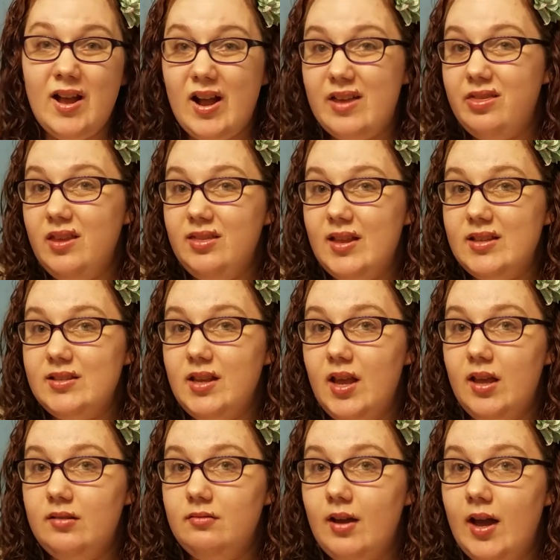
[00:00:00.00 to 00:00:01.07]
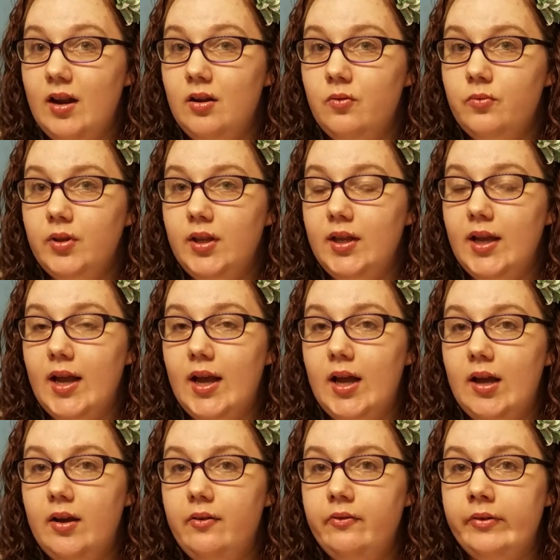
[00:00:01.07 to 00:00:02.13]
I think that's it. I don't really
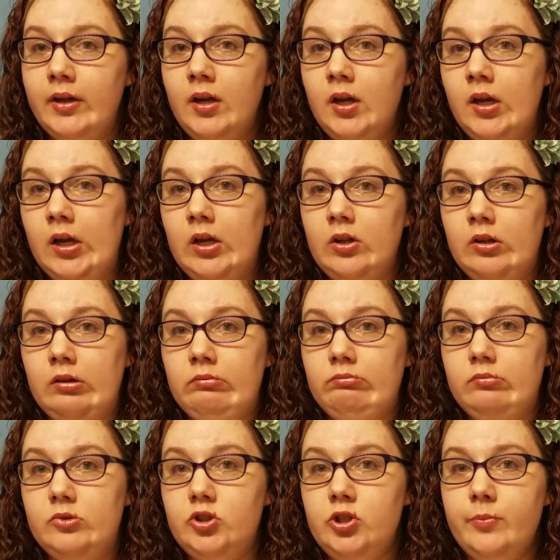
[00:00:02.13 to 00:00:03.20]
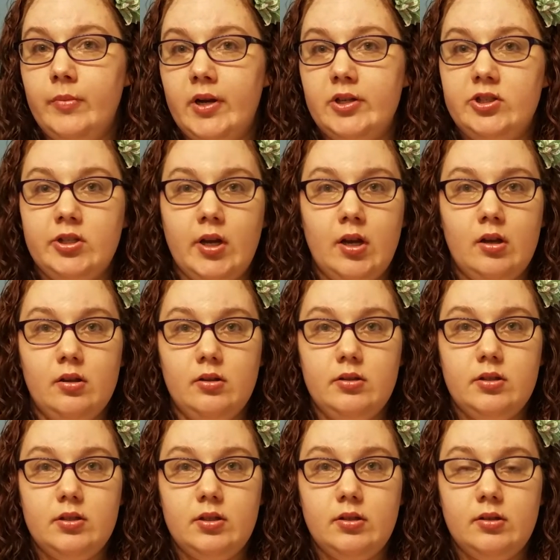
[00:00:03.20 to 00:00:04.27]
have too much
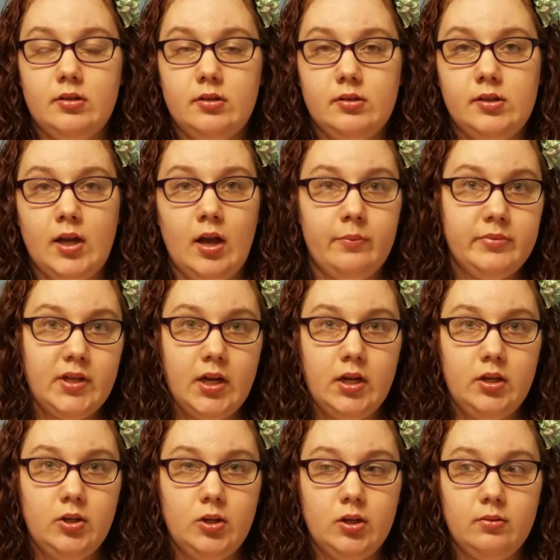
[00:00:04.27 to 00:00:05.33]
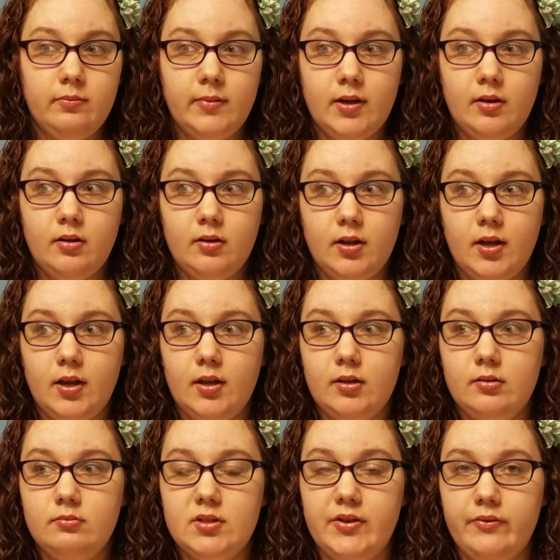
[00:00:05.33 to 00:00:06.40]
else to update you about. I got
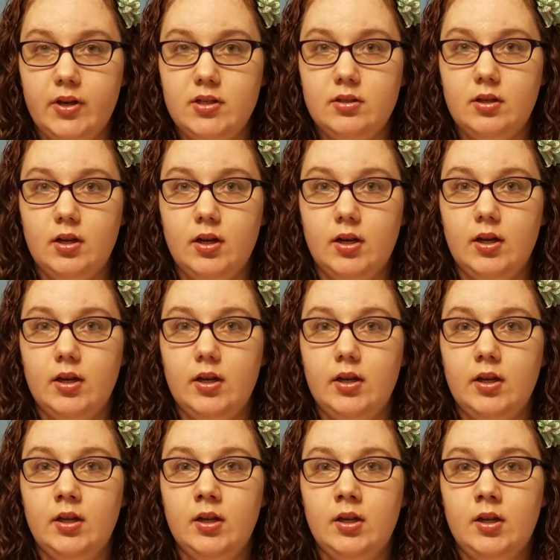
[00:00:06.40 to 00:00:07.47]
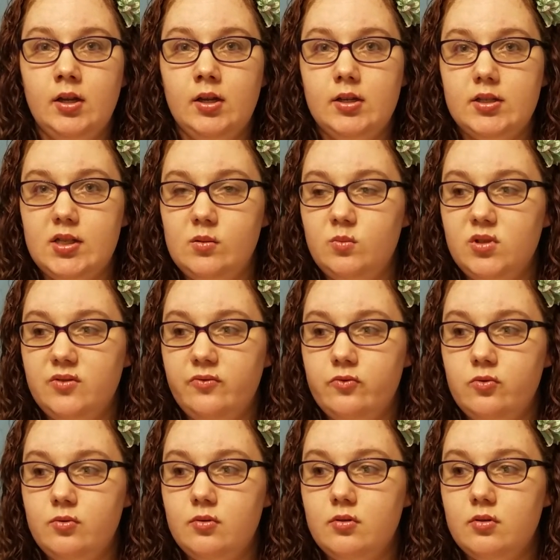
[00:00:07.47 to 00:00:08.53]
Seven Days to Die, Sims
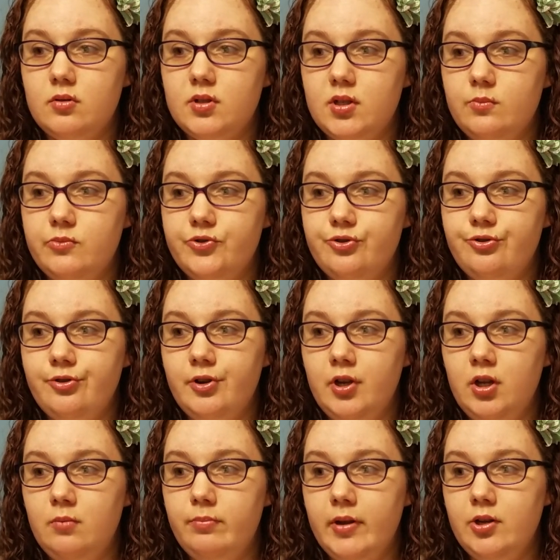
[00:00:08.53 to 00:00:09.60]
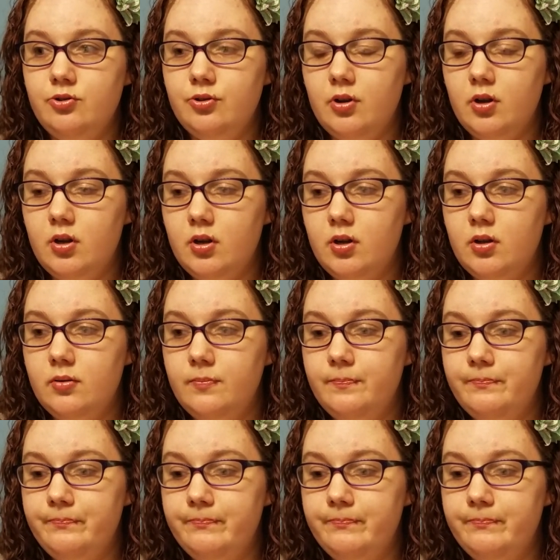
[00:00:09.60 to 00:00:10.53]
four, Sims three, Patreon.